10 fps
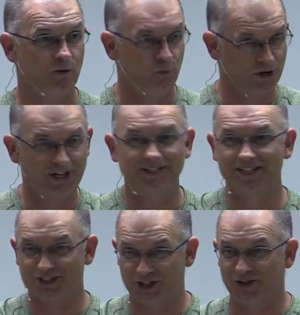We're going to
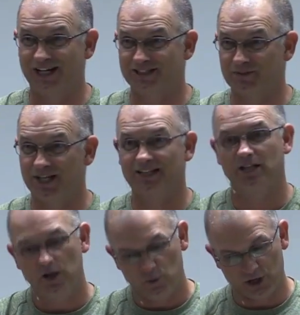disagree on some things.
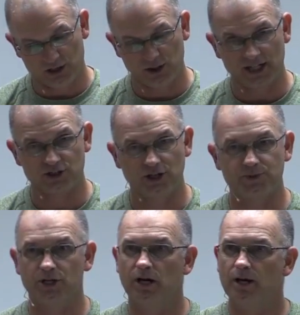We're going to look at
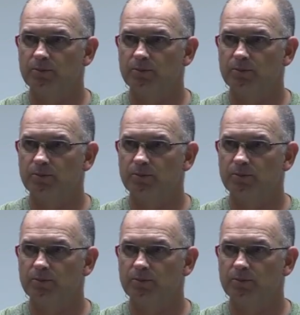Scripture,